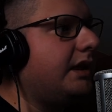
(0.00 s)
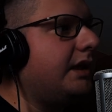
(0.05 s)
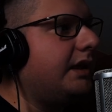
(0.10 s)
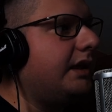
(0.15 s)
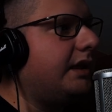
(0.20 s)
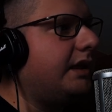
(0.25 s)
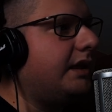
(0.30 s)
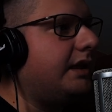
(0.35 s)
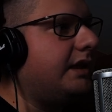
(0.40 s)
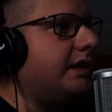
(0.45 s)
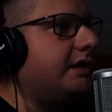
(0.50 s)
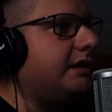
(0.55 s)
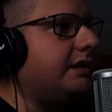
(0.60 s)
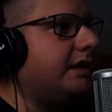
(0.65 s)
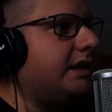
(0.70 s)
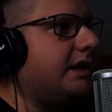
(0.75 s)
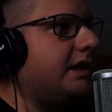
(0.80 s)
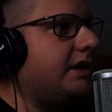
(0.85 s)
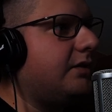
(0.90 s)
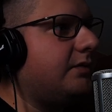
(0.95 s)
And
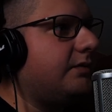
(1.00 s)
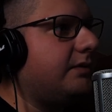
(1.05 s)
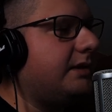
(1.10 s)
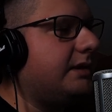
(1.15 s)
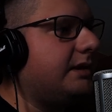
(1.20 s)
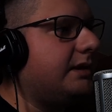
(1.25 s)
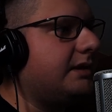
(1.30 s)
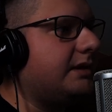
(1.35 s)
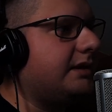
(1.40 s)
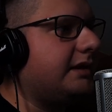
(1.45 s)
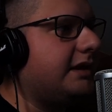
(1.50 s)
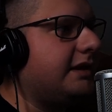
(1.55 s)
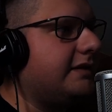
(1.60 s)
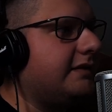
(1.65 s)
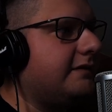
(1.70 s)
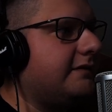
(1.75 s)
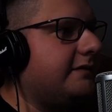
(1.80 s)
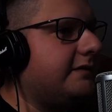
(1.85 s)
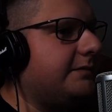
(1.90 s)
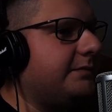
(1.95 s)
now we
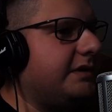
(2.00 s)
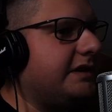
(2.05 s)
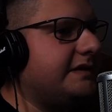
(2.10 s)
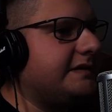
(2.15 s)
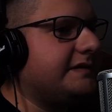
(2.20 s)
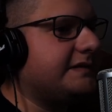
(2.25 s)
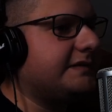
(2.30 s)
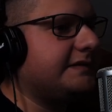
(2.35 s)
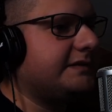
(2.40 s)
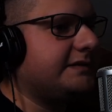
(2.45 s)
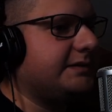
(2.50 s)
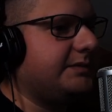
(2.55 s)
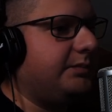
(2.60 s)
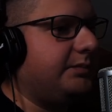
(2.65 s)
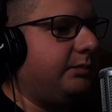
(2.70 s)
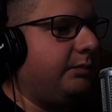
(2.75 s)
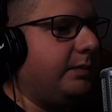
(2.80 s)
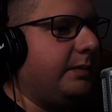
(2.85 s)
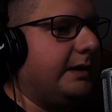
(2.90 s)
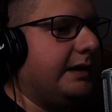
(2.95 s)
have a mist,
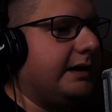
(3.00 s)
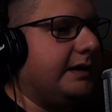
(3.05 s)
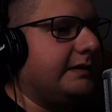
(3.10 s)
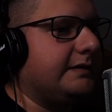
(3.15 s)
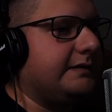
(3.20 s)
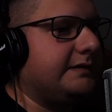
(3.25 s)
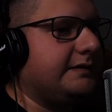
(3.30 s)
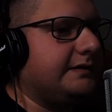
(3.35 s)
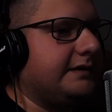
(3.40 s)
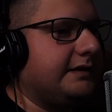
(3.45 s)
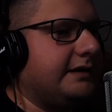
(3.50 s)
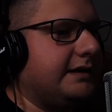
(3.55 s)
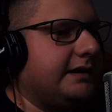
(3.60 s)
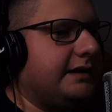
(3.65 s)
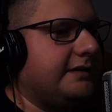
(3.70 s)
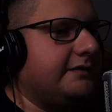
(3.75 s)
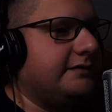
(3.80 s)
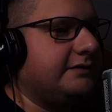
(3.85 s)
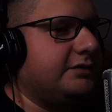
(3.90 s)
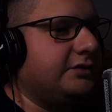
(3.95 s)
but
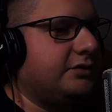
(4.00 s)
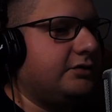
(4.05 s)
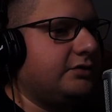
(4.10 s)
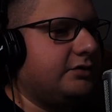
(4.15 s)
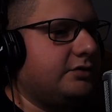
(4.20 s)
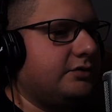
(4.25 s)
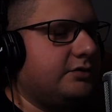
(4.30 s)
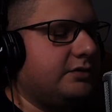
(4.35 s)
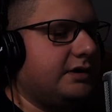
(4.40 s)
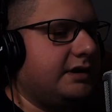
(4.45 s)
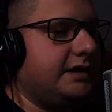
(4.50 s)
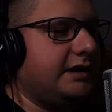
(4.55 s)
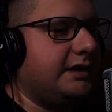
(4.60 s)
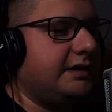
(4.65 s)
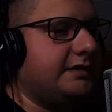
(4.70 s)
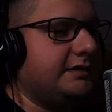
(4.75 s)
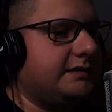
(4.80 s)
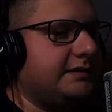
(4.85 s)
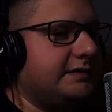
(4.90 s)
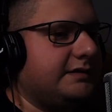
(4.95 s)
I'll go
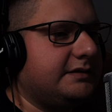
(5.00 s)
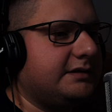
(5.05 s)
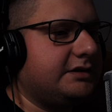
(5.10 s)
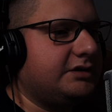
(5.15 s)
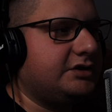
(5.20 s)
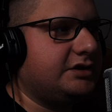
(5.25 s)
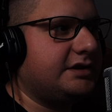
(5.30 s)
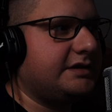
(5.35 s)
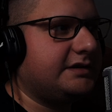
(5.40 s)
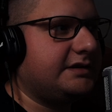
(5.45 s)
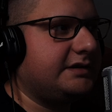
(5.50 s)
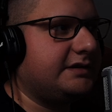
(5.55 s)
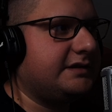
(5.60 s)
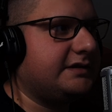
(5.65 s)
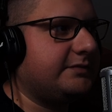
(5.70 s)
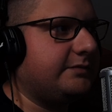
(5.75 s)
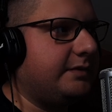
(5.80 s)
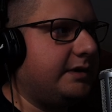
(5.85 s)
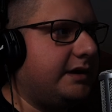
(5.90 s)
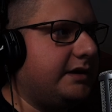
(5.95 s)
and adjust this
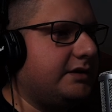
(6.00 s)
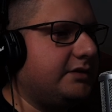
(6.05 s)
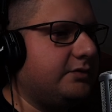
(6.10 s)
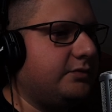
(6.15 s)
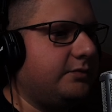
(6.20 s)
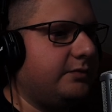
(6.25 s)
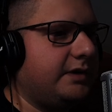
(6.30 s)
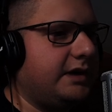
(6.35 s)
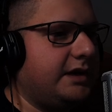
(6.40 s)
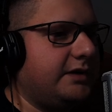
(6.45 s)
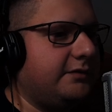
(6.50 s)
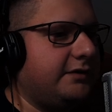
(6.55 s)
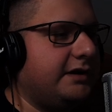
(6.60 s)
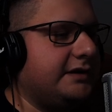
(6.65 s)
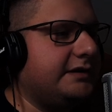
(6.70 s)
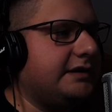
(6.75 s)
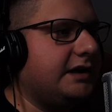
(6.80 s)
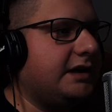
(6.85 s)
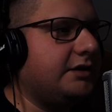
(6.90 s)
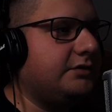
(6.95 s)
value way
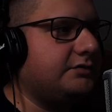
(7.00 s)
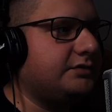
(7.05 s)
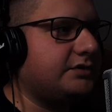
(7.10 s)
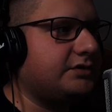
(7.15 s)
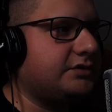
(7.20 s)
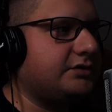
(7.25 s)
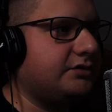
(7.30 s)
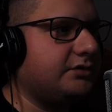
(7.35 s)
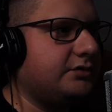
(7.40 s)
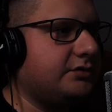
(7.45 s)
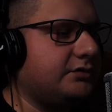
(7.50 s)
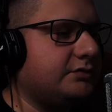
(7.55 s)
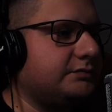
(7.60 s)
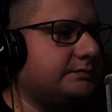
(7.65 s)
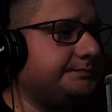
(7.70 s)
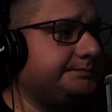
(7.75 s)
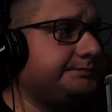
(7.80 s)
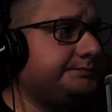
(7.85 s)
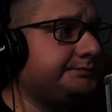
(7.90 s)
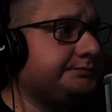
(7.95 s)
down so
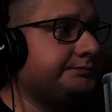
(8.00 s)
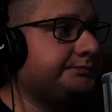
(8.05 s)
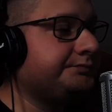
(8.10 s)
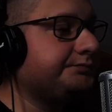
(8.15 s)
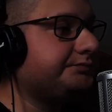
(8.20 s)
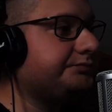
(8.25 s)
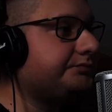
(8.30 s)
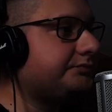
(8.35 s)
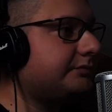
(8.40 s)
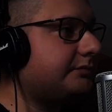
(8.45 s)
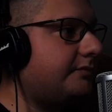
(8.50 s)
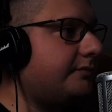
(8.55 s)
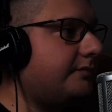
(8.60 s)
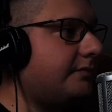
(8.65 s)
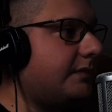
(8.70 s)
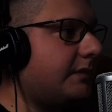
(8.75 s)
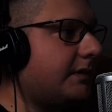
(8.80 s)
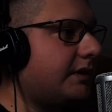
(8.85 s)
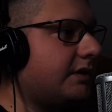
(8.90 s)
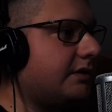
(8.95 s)

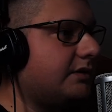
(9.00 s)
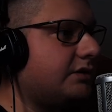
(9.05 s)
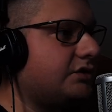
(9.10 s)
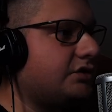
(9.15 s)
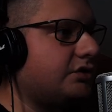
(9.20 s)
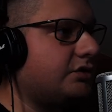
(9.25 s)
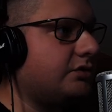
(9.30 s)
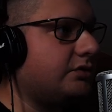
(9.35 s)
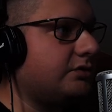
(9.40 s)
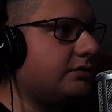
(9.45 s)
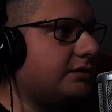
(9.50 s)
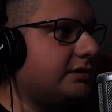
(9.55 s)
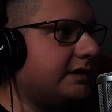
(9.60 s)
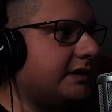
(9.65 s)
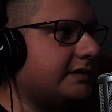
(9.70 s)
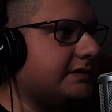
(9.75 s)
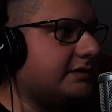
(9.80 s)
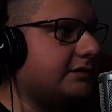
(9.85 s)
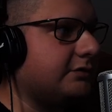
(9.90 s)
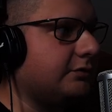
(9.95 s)
it
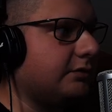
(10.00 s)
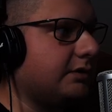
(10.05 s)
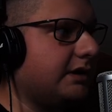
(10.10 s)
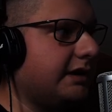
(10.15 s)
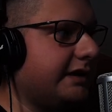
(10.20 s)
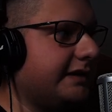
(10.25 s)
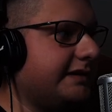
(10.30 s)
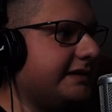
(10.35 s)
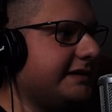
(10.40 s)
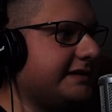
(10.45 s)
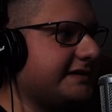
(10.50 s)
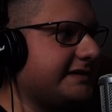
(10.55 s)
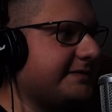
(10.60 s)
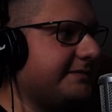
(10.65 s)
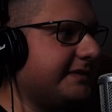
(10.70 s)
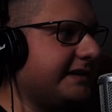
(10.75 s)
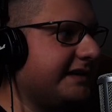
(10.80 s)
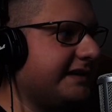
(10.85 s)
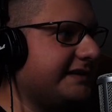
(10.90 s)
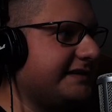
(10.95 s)
doesn't look like this,
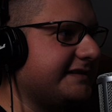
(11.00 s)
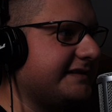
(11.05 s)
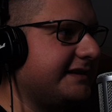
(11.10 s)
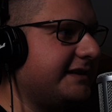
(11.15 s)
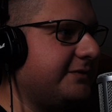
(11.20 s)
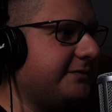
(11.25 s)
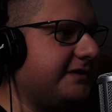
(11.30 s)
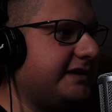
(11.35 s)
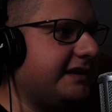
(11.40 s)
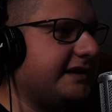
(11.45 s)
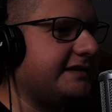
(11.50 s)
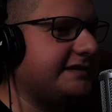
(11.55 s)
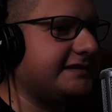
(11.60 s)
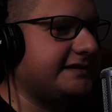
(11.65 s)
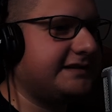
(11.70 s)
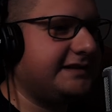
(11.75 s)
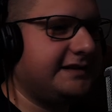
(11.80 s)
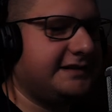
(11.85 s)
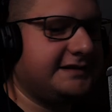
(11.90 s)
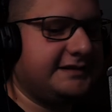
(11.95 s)
because now we can't
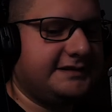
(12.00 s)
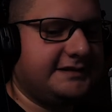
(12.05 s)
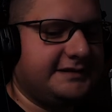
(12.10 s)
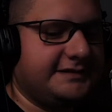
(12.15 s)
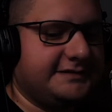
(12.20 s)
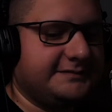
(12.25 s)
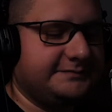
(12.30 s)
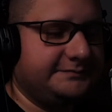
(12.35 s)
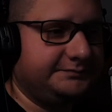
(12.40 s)
see anything.